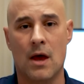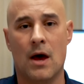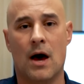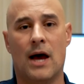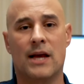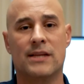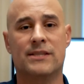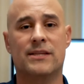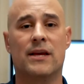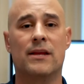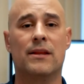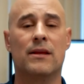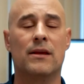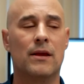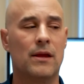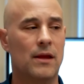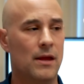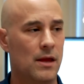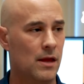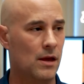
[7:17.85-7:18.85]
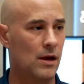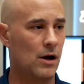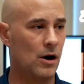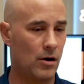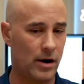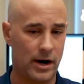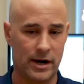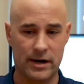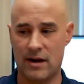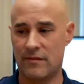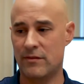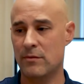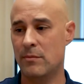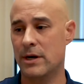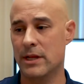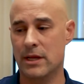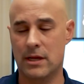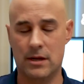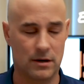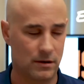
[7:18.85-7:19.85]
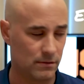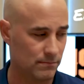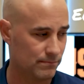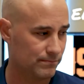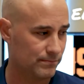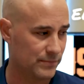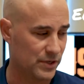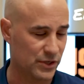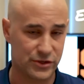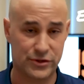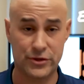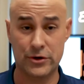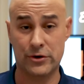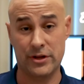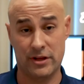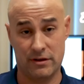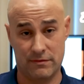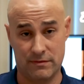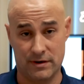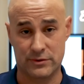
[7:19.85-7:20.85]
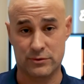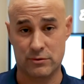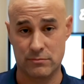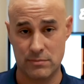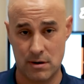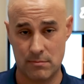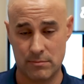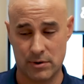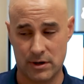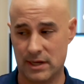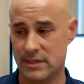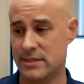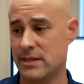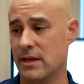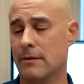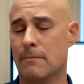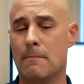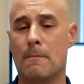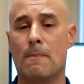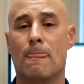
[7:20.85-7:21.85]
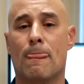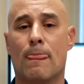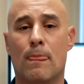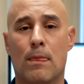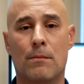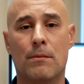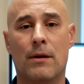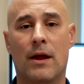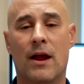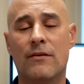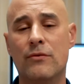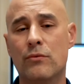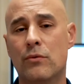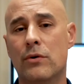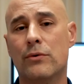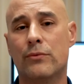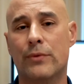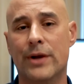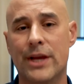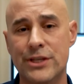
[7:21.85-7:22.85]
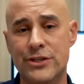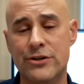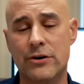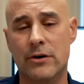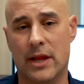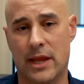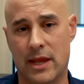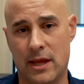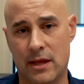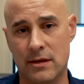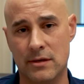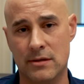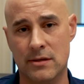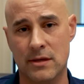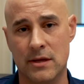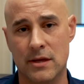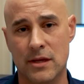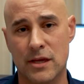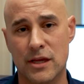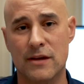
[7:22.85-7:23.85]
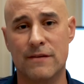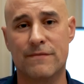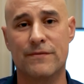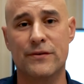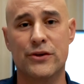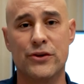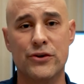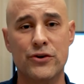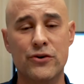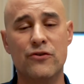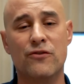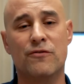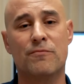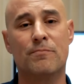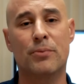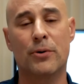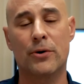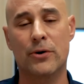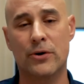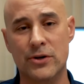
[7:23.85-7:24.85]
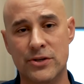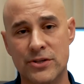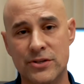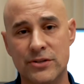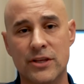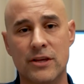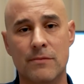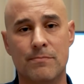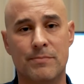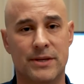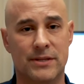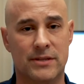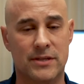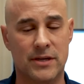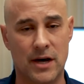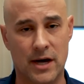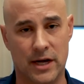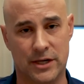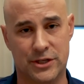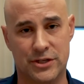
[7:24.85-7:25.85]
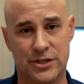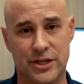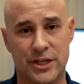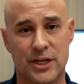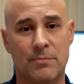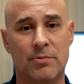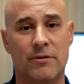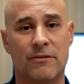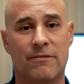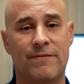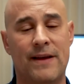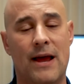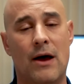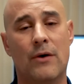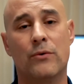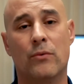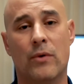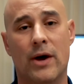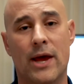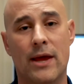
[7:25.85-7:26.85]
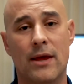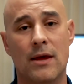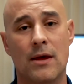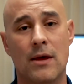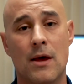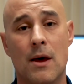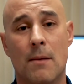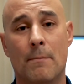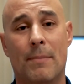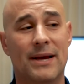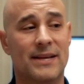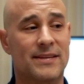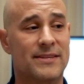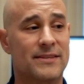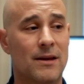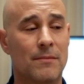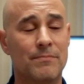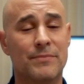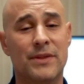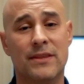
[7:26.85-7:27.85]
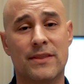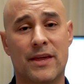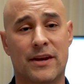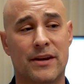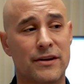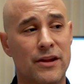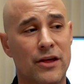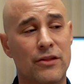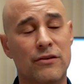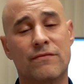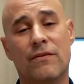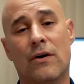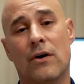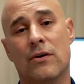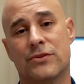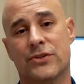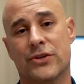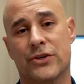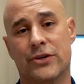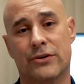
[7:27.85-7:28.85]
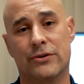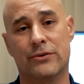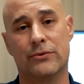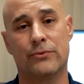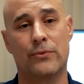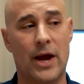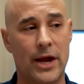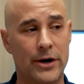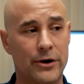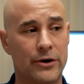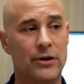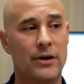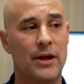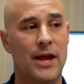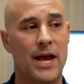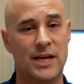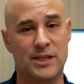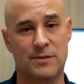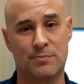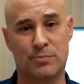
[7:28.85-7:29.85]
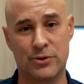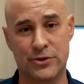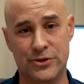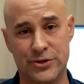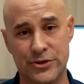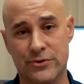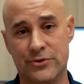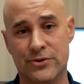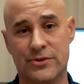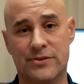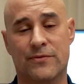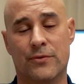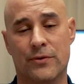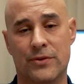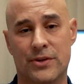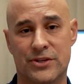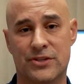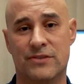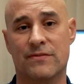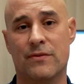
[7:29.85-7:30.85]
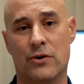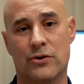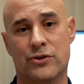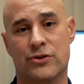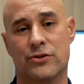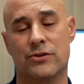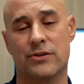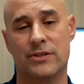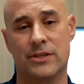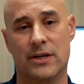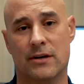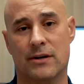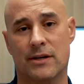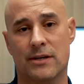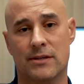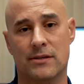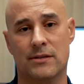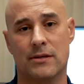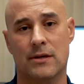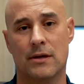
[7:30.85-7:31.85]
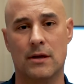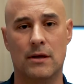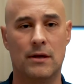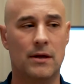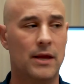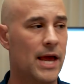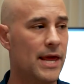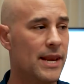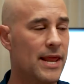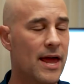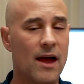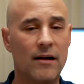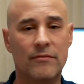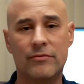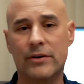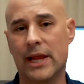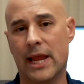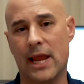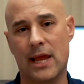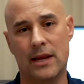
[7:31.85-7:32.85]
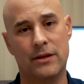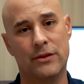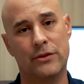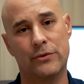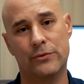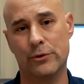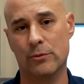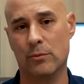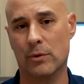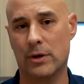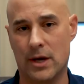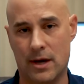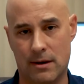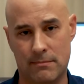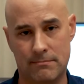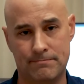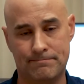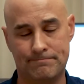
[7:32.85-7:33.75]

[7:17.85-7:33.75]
I said, all right, everybody here, there's 30 of us, remember, I said, everyone raise your hand if you've personally been touched in a profound way by something that another volunteer writer has produced for this devotional series. And every hand in the room went up.